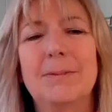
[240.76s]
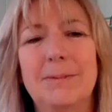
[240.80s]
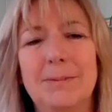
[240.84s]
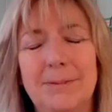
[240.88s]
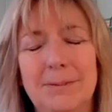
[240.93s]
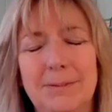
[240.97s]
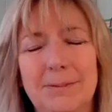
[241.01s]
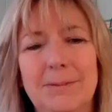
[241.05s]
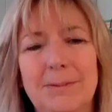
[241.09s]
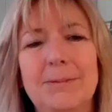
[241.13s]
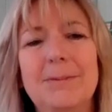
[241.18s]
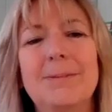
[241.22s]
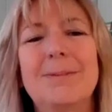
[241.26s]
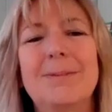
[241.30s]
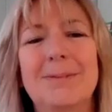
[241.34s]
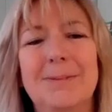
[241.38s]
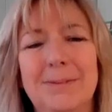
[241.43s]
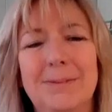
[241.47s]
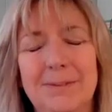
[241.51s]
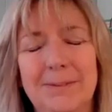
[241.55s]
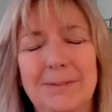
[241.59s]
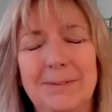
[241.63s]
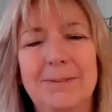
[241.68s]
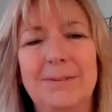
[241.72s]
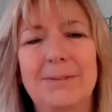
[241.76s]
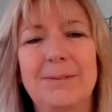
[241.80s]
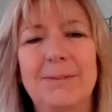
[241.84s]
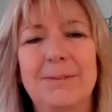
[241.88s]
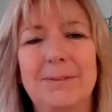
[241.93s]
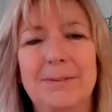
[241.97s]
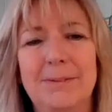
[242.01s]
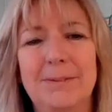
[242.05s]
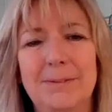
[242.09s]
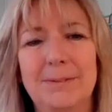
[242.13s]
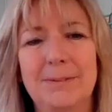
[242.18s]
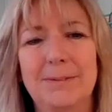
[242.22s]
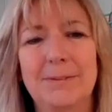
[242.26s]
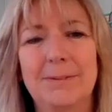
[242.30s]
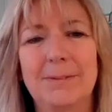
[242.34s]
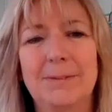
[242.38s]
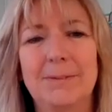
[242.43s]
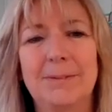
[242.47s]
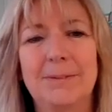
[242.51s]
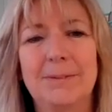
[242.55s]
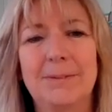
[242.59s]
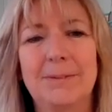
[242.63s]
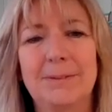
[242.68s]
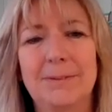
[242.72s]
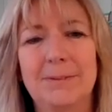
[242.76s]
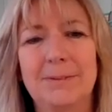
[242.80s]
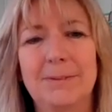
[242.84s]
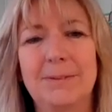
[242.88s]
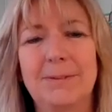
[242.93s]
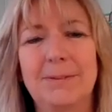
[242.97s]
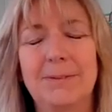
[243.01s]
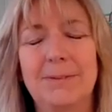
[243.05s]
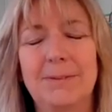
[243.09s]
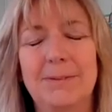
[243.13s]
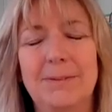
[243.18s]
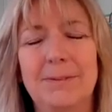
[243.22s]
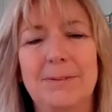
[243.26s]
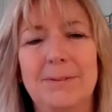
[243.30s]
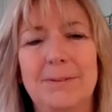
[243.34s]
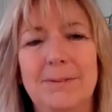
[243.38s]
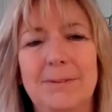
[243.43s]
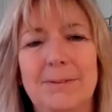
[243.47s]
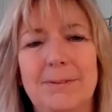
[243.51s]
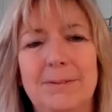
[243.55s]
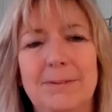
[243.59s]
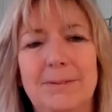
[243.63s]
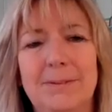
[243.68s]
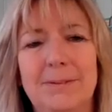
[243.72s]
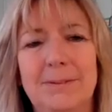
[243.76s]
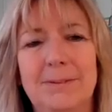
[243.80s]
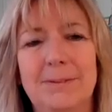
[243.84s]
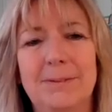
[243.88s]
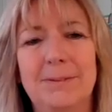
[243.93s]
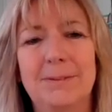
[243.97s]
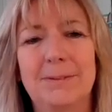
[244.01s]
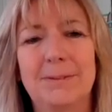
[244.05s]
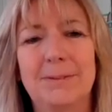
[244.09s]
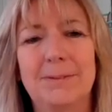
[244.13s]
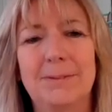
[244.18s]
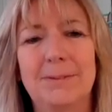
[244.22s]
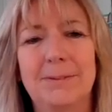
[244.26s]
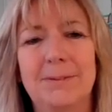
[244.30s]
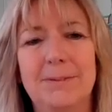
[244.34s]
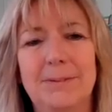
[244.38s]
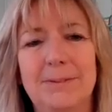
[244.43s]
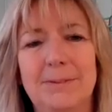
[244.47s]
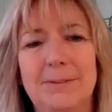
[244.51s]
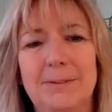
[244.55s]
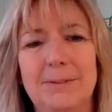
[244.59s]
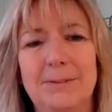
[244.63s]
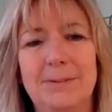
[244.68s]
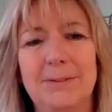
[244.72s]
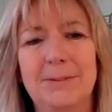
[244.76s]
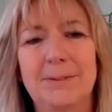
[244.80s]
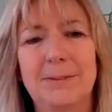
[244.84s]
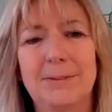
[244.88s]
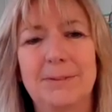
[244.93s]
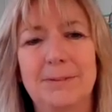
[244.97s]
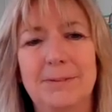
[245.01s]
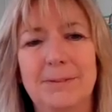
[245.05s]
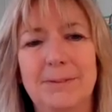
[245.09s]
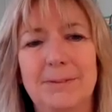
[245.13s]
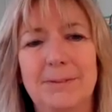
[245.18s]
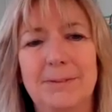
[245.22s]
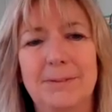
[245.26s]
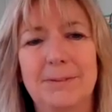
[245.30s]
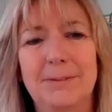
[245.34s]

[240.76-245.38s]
(silent)